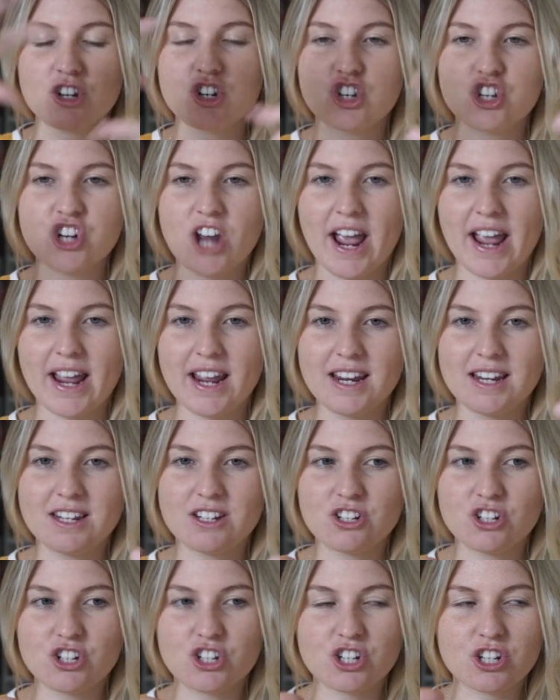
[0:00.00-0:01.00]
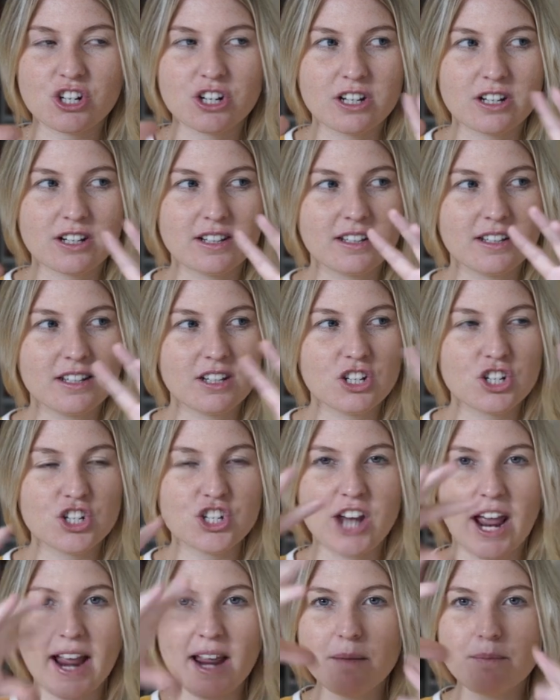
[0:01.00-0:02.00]
change
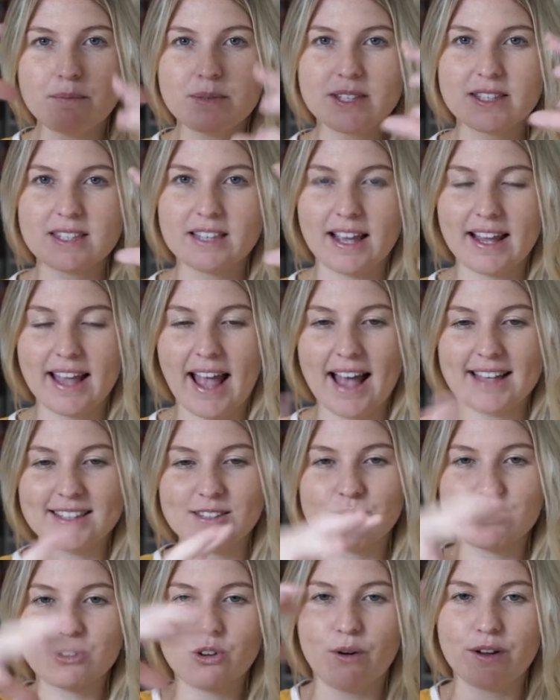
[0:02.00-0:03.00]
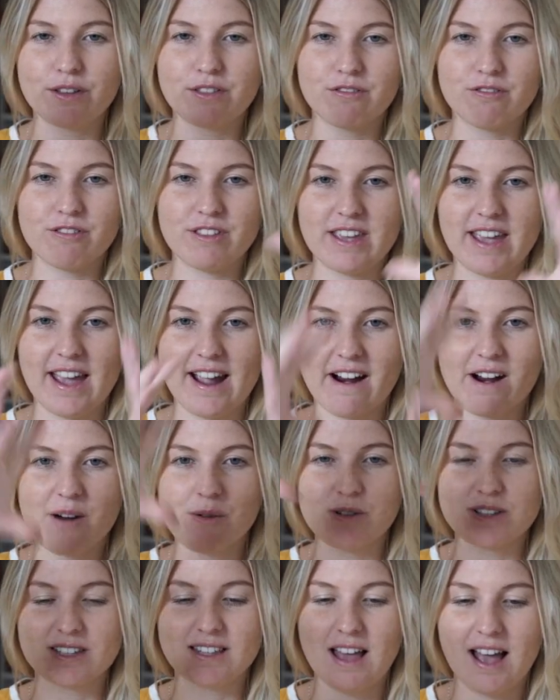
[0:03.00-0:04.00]
shapes, like as it was going through the air, it
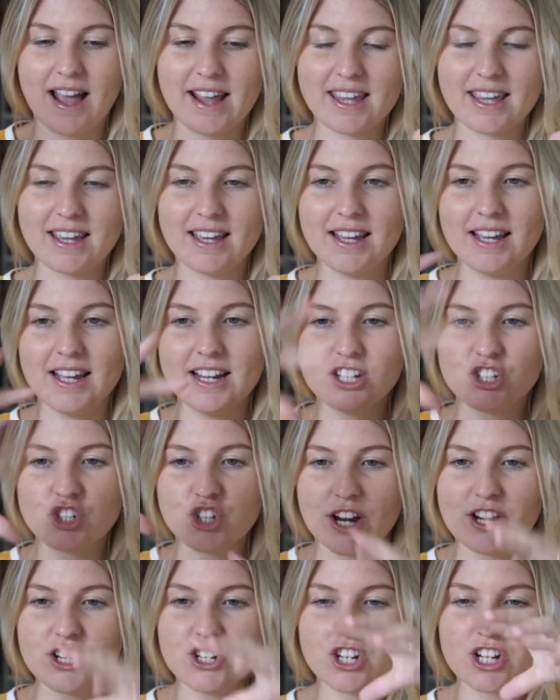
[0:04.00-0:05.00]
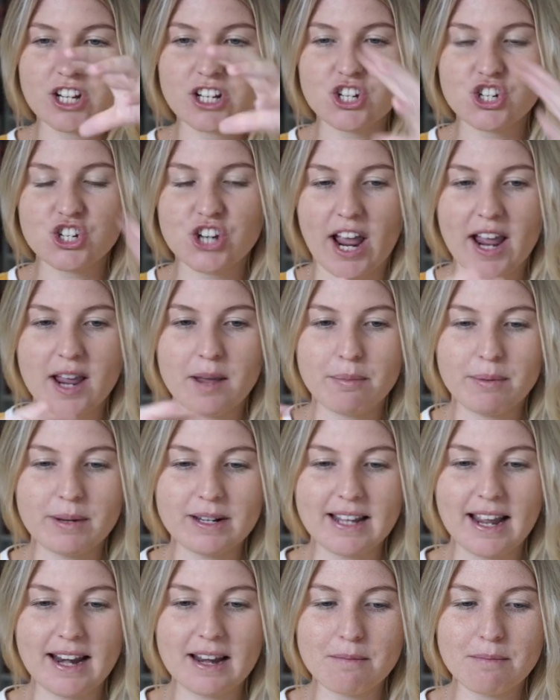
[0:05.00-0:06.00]
was like changing its shape
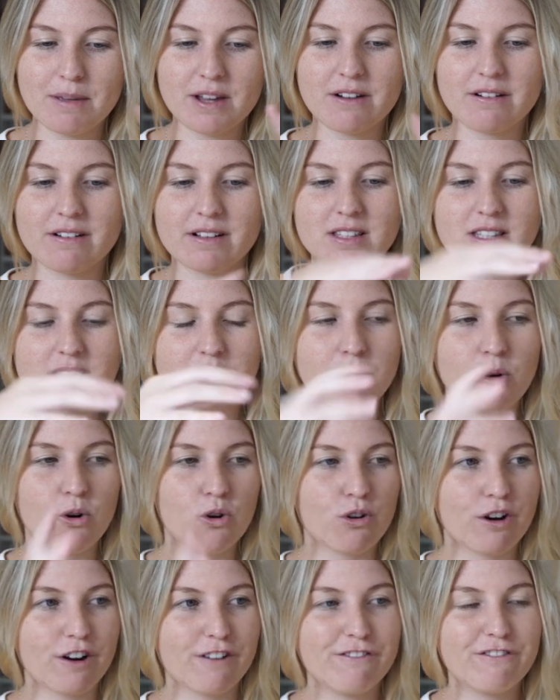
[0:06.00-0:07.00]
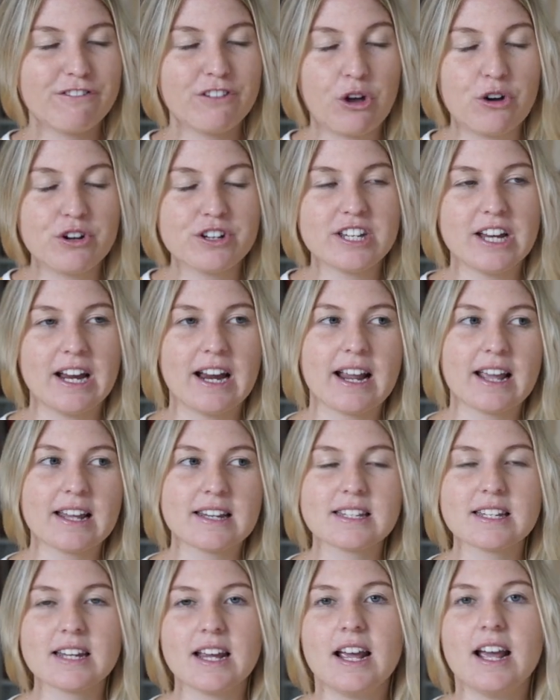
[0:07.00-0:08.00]
and getting bigger and smaller and floating.
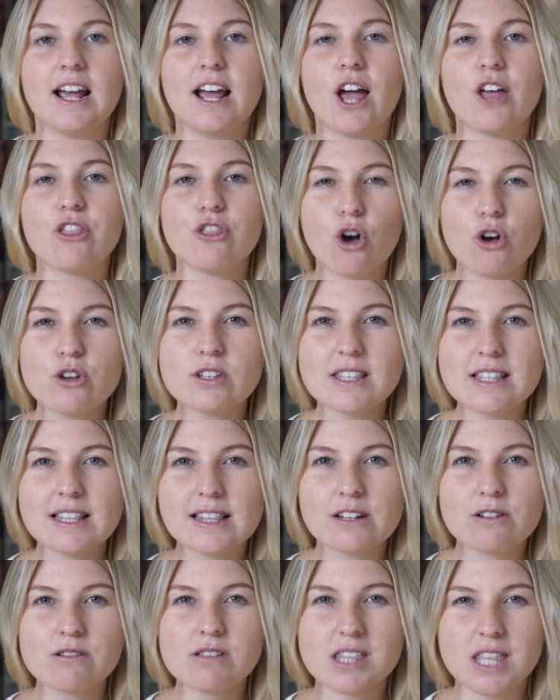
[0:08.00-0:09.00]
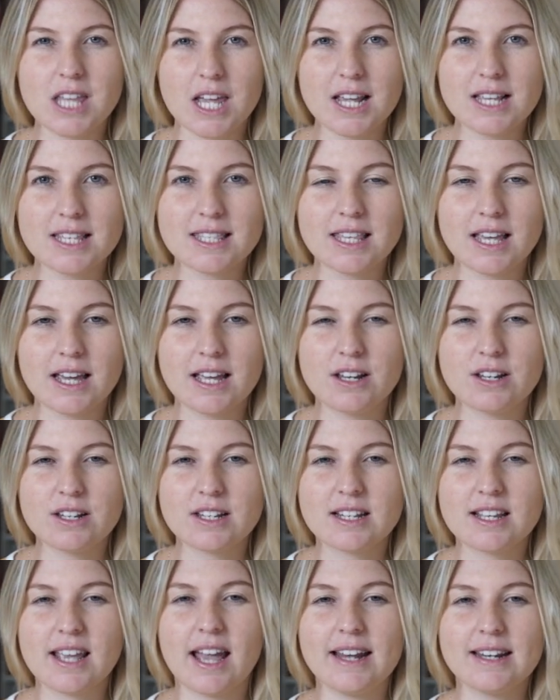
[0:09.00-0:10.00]
And those are the little things that
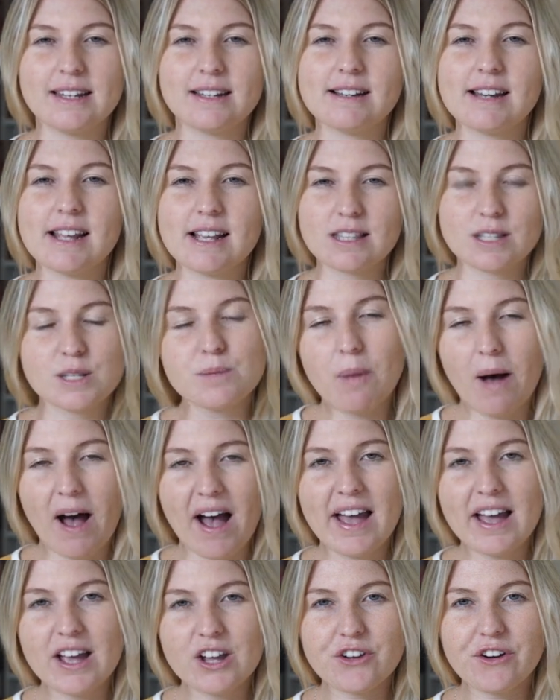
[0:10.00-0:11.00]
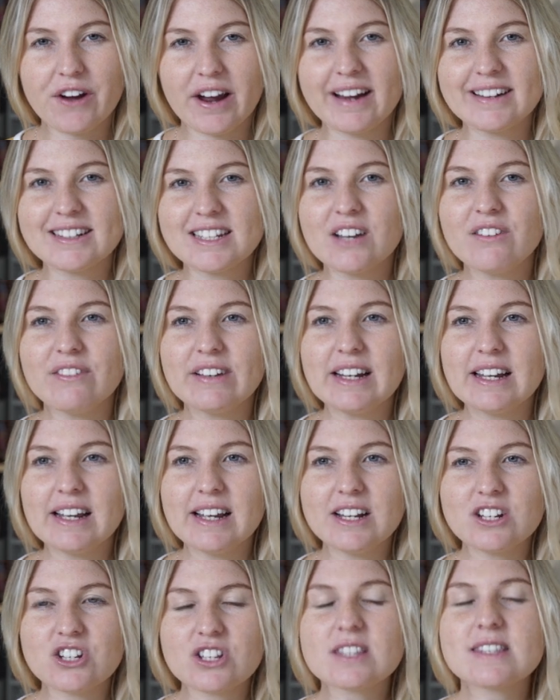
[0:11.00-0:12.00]
can inspire
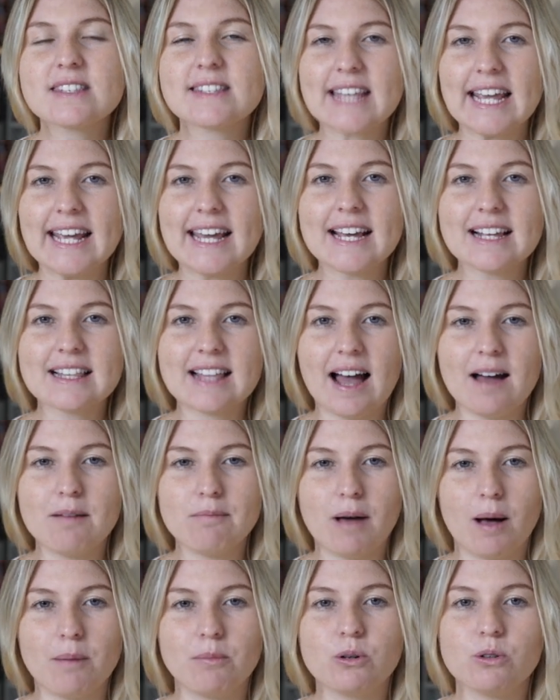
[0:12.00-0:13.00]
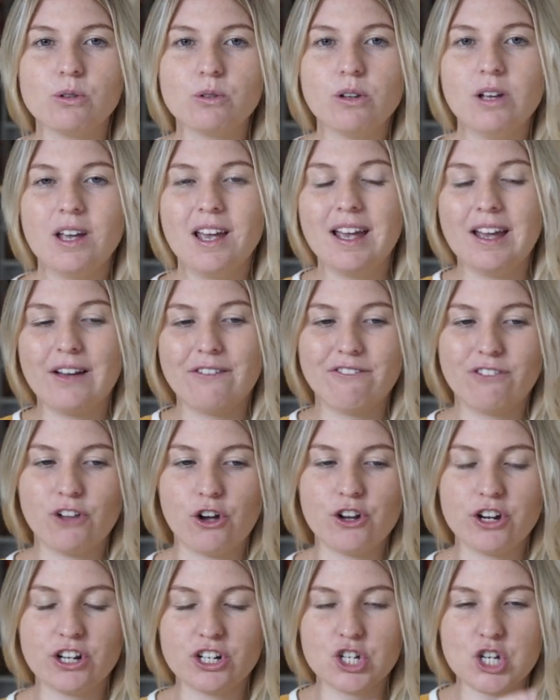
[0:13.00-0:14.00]
creativity, just seeing that bubble
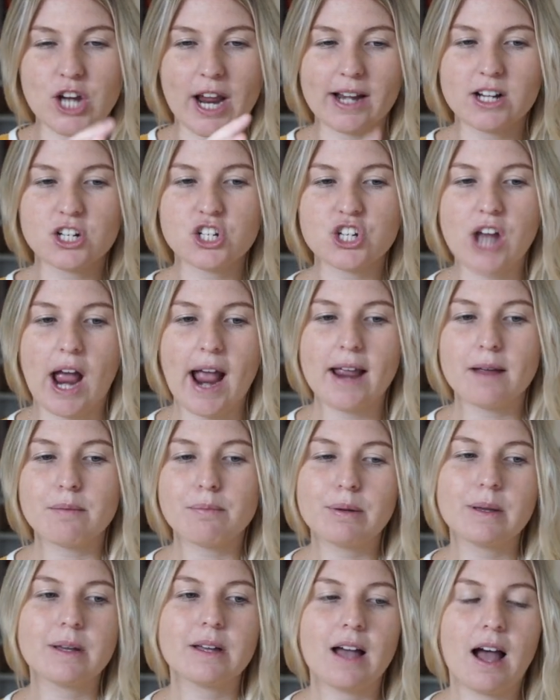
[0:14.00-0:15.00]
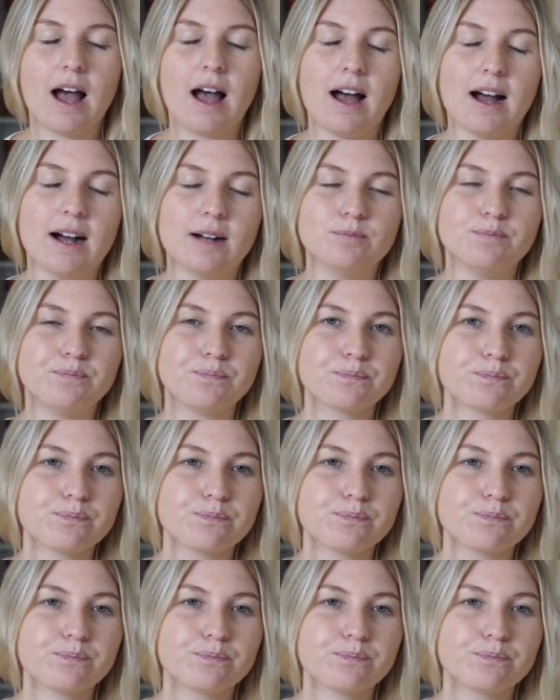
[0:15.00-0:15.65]
float and change shape. I